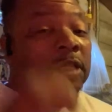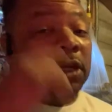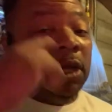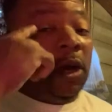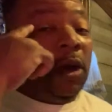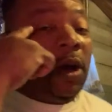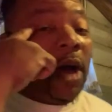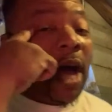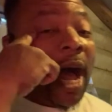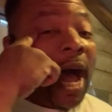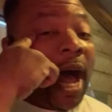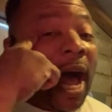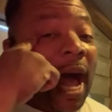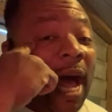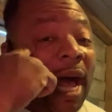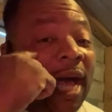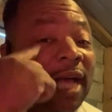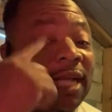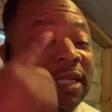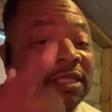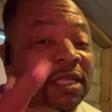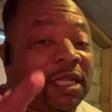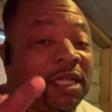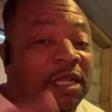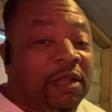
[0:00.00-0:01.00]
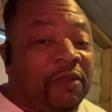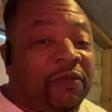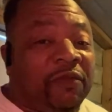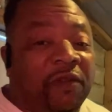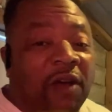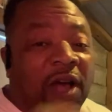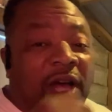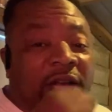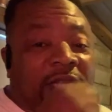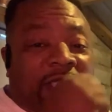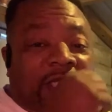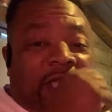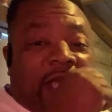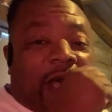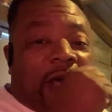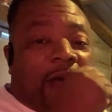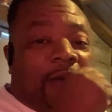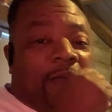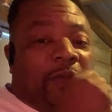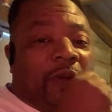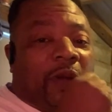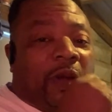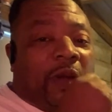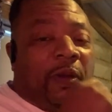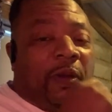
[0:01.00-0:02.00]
Your eyes is fucked up